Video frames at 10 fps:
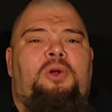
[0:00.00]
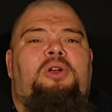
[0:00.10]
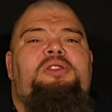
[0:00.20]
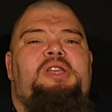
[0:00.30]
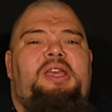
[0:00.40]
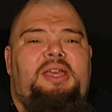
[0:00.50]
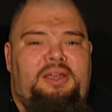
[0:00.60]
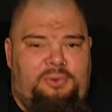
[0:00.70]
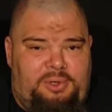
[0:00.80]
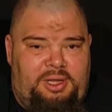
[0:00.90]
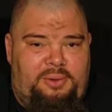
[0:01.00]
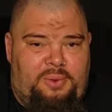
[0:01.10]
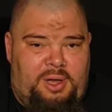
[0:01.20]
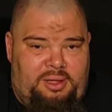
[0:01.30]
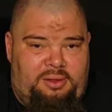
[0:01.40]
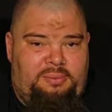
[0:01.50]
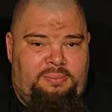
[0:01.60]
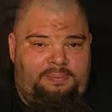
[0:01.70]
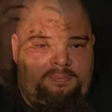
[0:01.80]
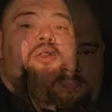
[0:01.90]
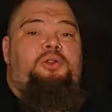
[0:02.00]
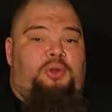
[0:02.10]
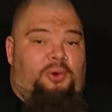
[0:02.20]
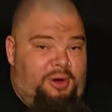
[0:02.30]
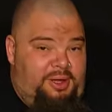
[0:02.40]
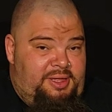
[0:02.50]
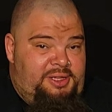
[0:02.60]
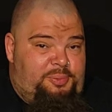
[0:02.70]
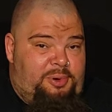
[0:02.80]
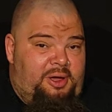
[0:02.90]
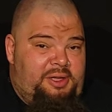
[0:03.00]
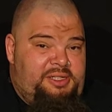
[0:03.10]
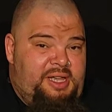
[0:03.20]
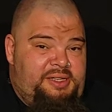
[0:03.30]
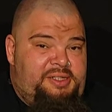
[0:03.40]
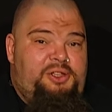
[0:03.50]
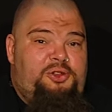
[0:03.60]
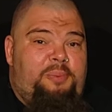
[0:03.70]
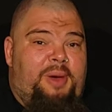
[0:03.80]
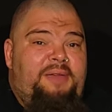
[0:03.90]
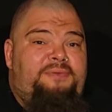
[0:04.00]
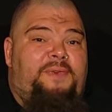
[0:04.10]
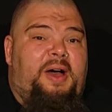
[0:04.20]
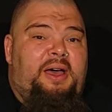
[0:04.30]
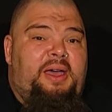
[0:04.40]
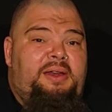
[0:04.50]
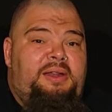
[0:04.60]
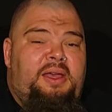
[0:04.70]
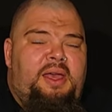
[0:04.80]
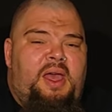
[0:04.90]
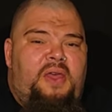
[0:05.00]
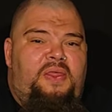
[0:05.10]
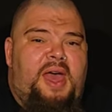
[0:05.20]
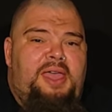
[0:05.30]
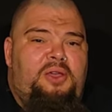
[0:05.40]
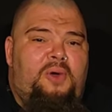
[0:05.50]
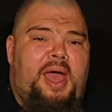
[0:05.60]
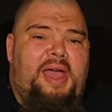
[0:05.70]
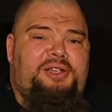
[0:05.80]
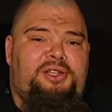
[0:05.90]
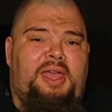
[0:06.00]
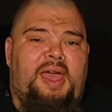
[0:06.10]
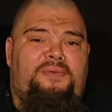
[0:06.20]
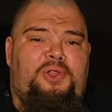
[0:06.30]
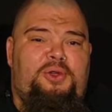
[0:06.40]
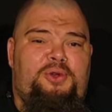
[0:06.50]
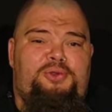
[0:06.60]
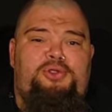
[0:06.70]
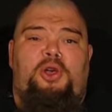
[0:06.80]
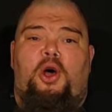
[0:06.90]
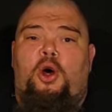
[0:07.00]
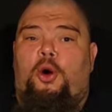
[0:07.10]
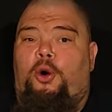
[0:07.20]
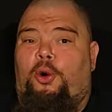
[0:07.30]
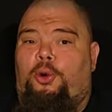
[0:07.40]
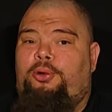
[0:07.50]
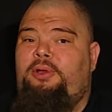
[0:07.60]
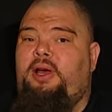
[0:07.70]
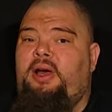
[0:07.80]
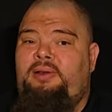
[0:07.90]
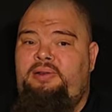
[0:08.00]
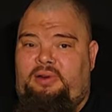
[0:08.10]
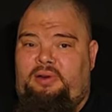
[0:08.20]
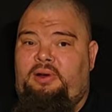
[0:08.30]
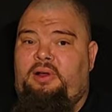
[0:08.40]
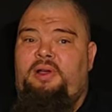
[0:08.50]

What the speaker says: works equally well. During this process, you might find that you actually have to use hold under,